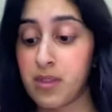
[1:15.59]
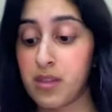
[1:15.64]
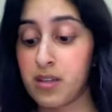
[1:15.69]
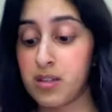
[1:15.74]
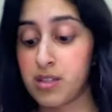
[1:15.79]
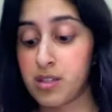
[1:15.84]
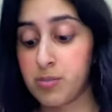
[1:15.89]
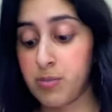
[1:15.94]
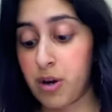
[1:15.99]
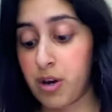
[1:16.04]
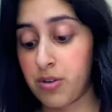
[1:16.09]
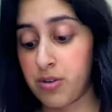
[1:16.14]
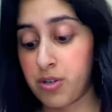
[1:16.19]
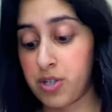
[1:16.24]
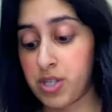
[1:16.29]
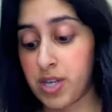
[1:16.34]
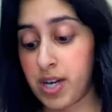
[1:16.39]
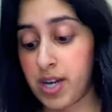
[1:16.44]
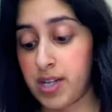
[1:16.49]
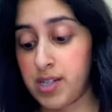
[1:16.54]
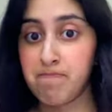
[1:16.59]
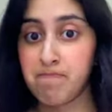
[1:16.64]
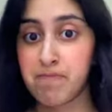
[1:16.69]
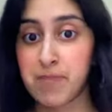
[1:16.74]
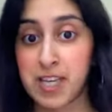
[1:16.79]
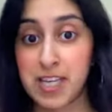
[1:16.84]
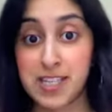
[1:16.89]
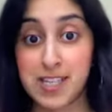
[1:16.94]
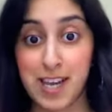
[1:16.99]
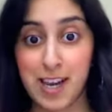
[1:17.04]
smaller size
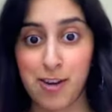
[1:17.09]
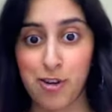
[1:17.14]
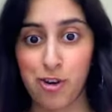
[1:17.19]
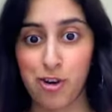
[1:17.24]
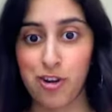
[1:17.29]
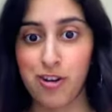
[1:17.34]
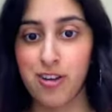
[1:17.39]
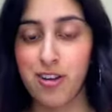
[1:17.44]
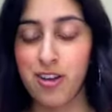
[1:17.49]
container.